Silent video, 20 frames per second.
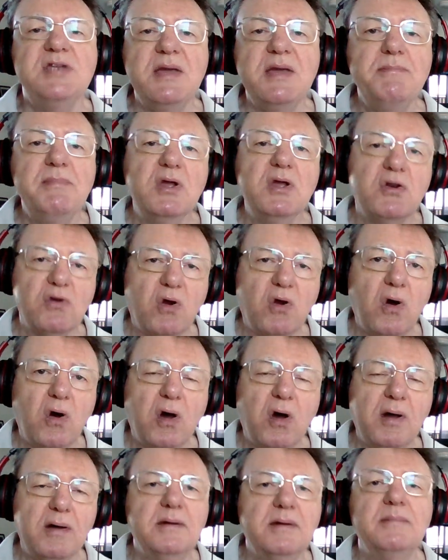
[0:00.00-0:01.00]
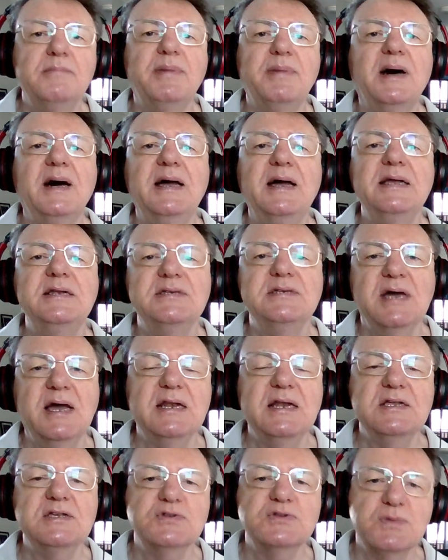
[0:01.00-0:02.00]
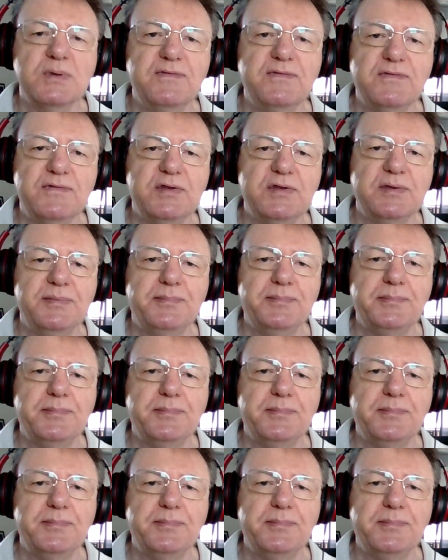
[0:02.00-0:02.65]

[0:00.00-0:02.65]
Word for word: Tim McGraw by Taylor Swift.